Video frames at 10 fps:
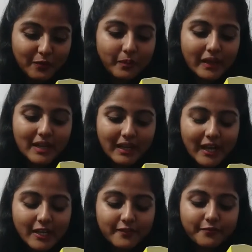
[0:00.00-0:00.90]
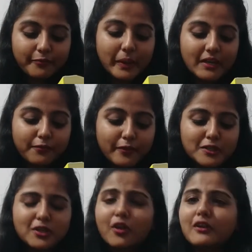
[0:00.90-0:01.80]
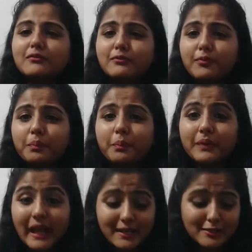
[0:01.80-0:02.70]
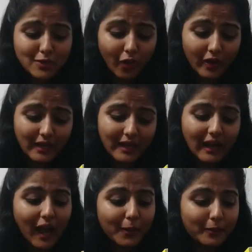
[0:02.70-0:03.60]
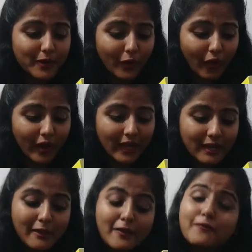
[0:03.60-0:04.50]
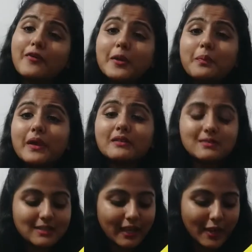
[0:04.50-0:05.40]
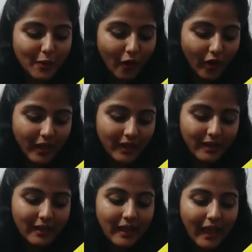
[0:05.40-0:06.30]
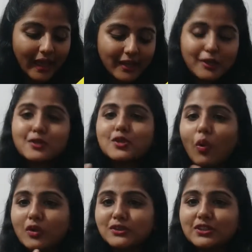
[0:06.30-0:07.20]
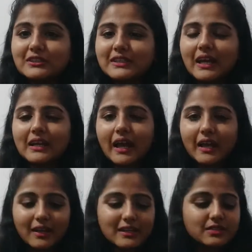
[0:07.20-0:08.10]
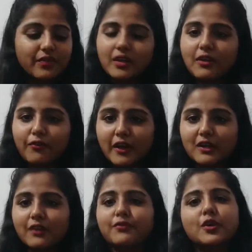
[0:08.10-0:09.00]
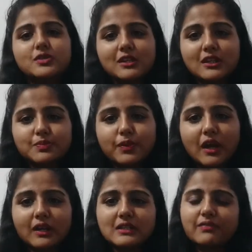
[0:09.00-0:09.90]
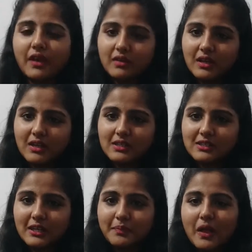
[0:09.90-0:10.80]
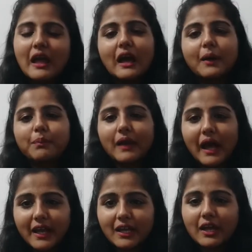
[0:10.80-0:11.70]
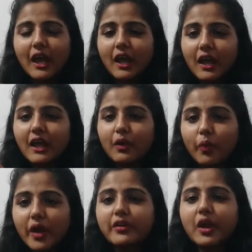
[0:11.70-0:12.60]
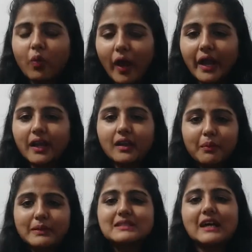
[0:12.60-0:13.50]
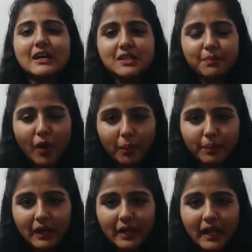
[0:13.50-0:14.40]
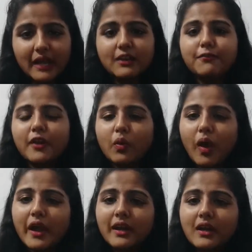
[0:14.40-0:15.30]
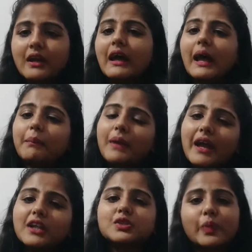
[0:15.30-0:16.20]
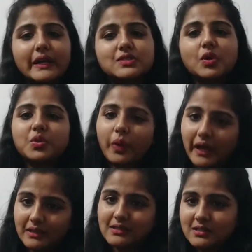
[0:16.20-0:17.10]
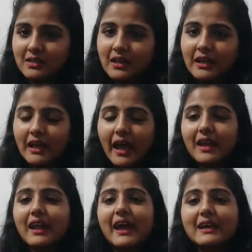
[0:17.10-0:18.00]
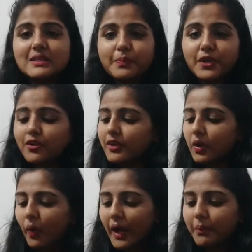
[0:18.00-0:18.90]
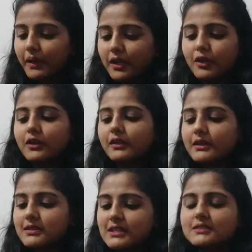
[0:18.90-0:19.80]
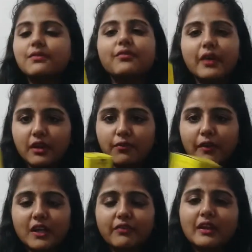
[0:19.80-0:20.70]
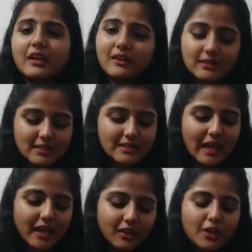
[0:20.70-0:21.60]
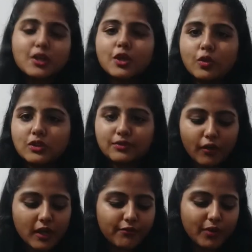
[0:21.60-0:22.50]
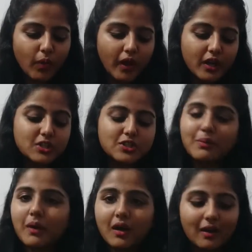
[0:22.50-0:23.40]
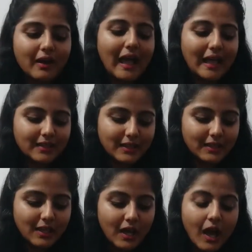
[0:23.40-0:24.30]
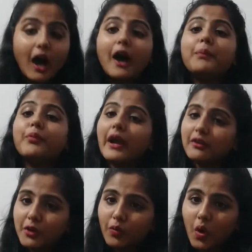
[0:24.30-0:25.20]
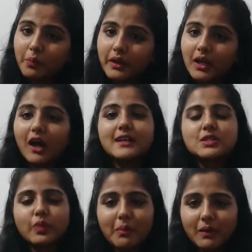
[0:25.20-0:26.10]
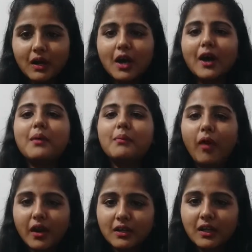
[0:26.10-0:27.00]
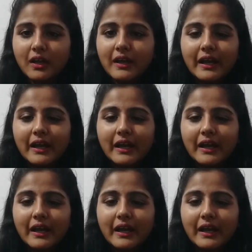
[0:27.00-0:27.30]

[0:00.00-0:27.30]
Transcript: many kind of beneficial or nice oil like almond oil, vitamin skin oil, and it tones your skin and it's very effective. Using this product is very easy. Apply it where required and massage it properly, and if required, apply it twice or thrice. And as per your requirement, this is very effective. And this is ideally used for if you are a gymmer, an athlete, a pregnant woman, a swimmer, a model.